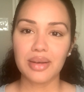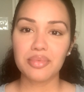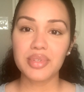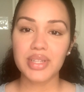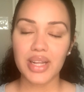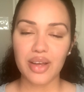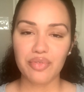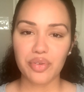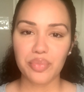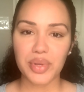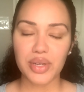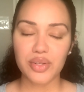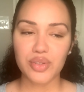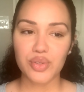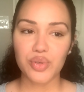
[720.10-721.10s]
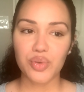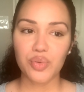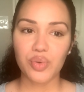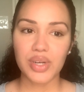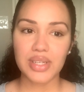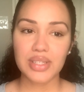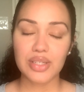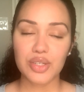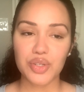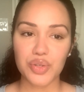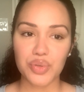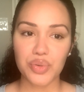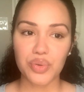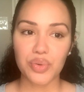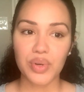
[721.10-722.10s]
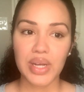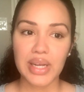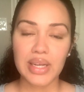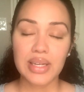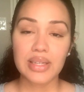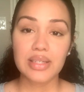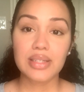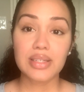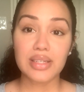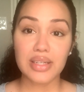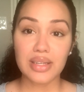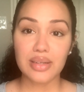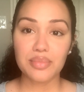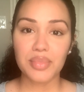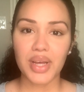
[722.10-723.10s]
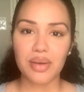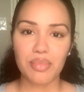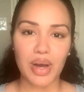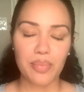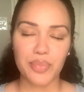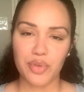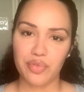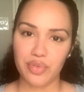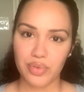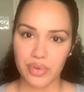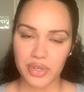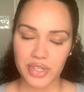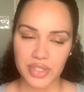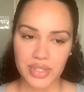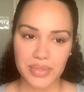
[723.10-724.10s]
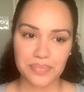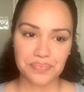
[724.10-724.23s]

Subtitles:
was left for me to do was to steam and mop the floors.